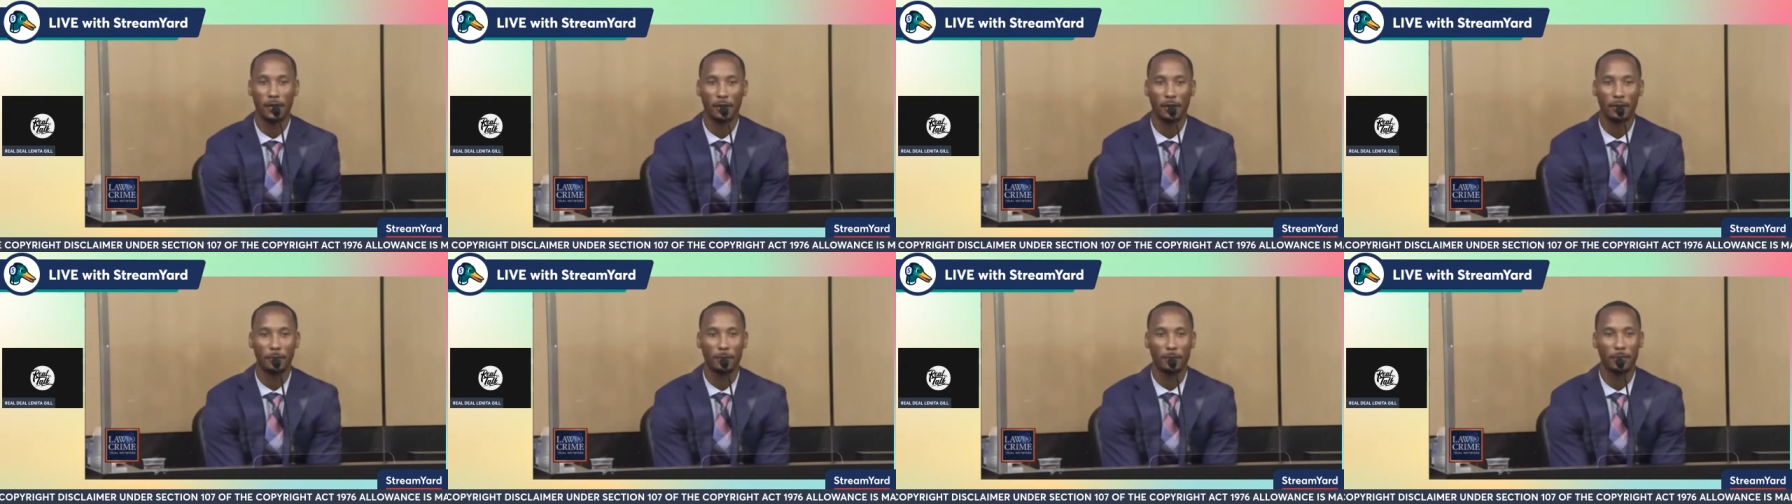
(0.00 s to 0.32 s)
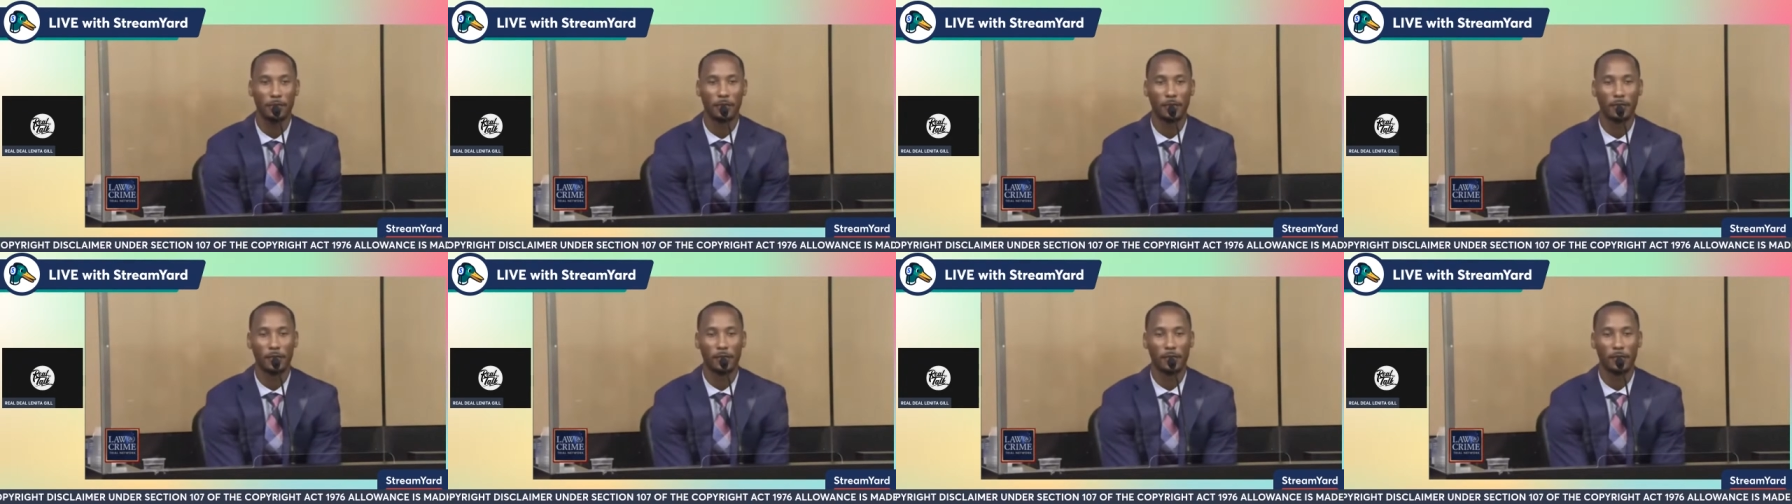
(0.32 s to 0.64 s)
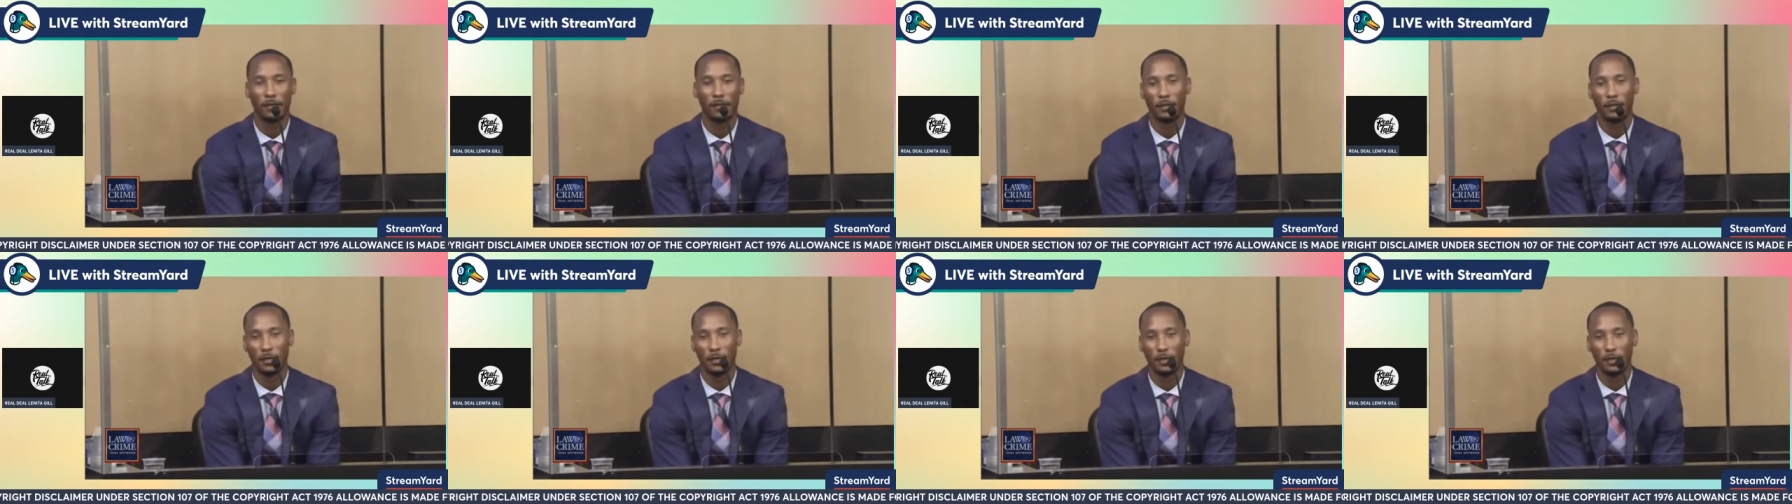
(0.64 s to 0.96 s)
And
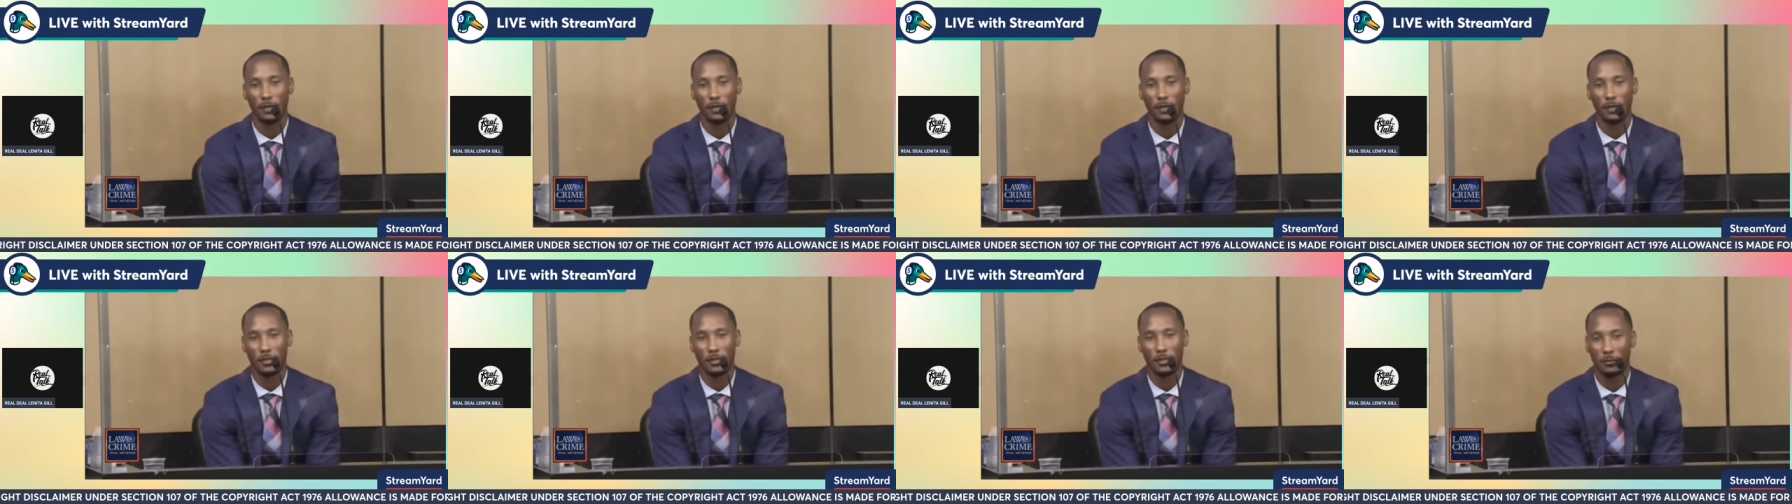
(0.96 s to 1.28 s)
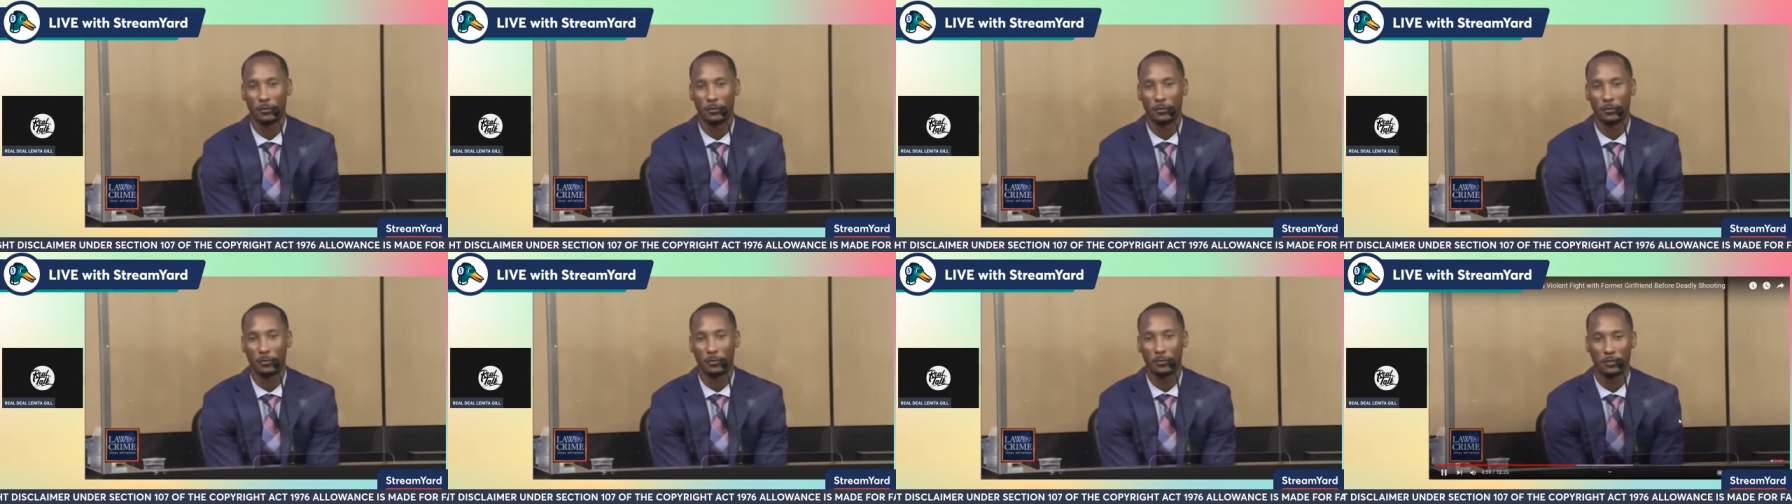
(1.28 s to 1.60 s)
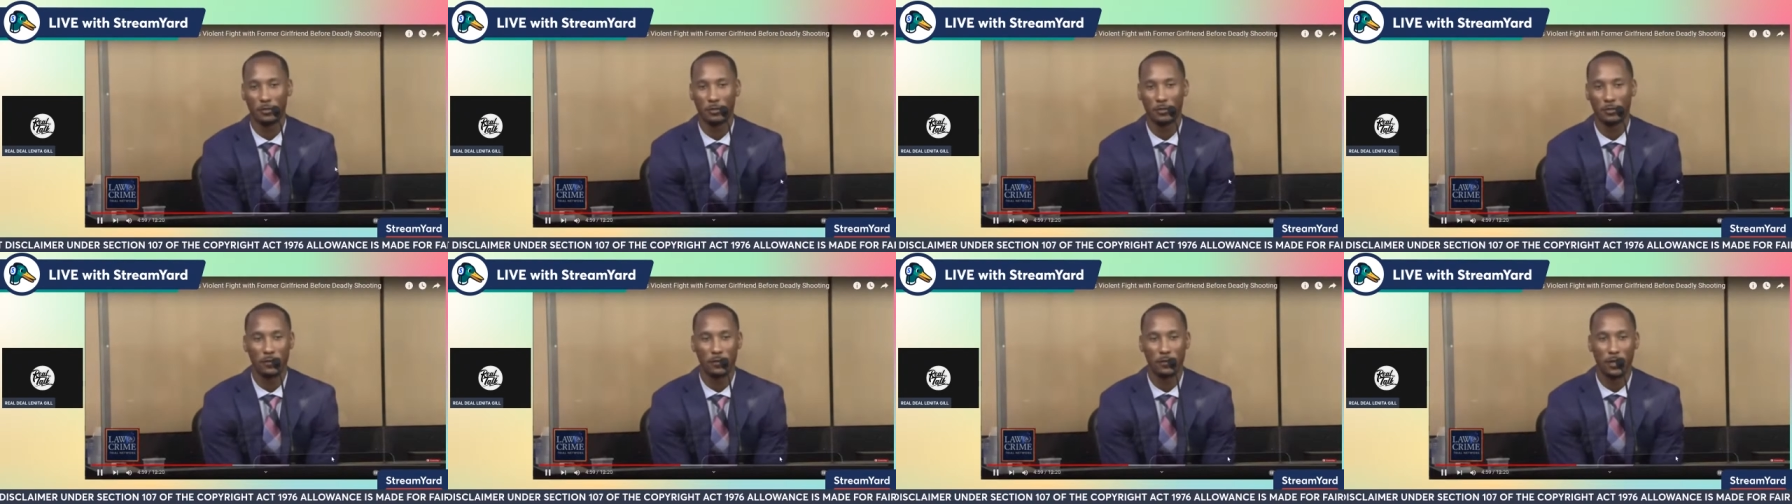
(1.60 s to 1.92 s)
then she put a
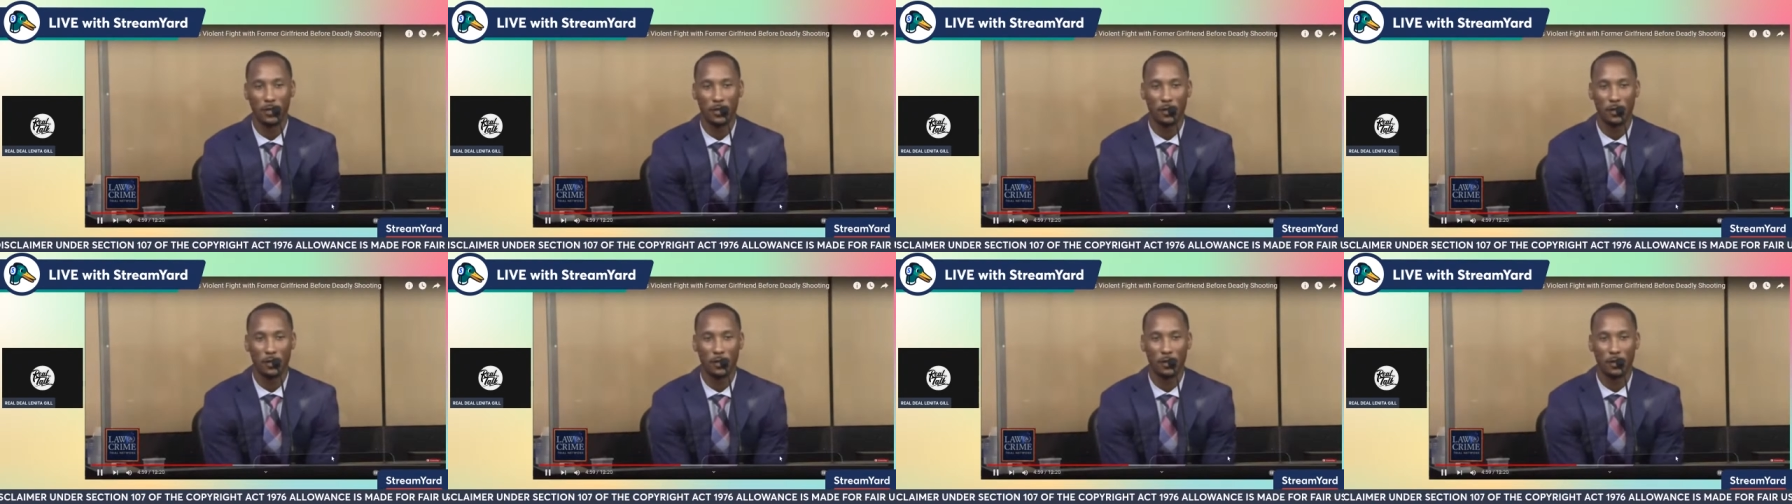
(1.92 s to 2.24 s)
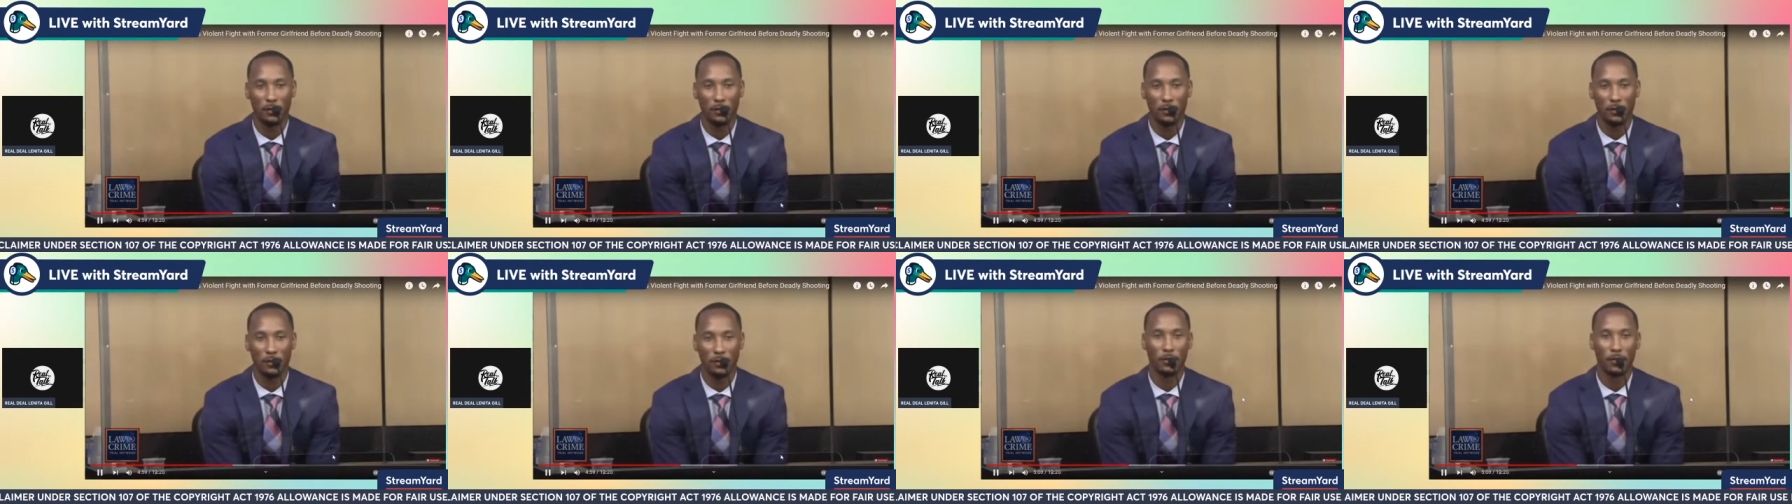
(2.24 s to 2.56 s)
trophy down.